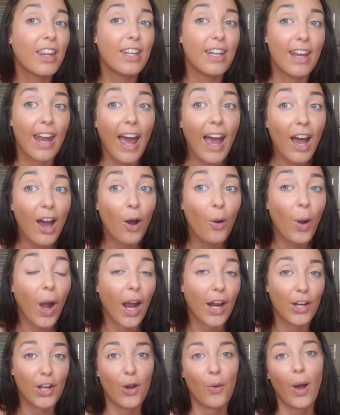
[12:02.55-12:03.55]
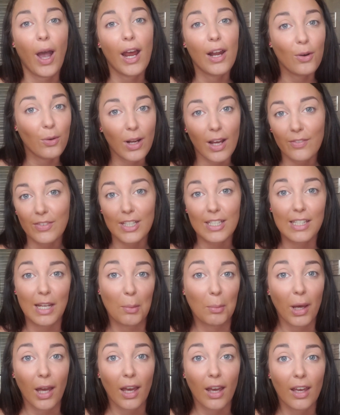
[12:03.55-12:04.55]
Now I know I don't have to
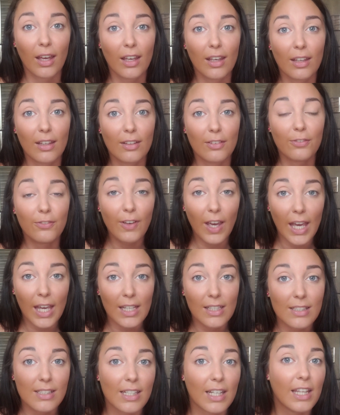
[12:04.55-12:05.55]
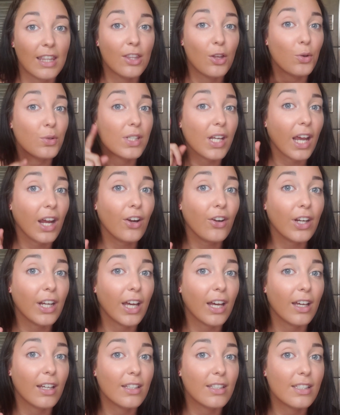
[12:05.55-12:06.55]
set my face in those
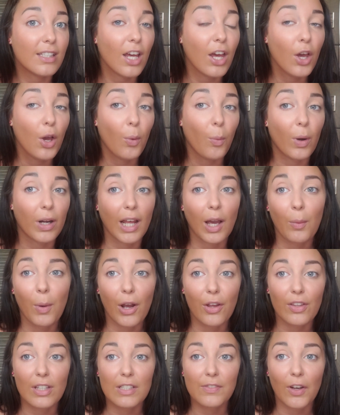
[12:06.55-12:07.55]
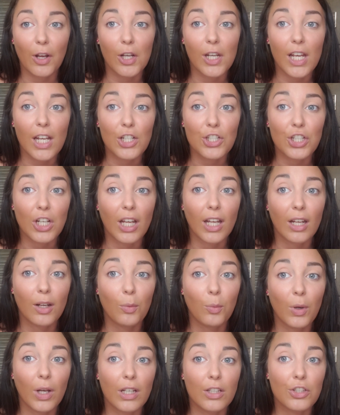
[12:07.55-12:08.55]
areas when I wear this
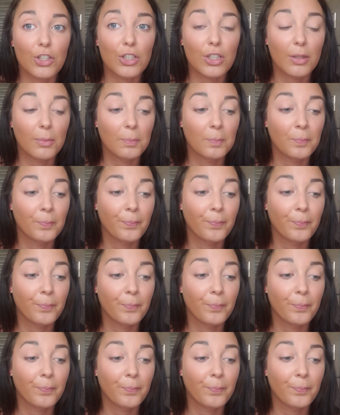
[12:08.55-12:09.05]
foundation, which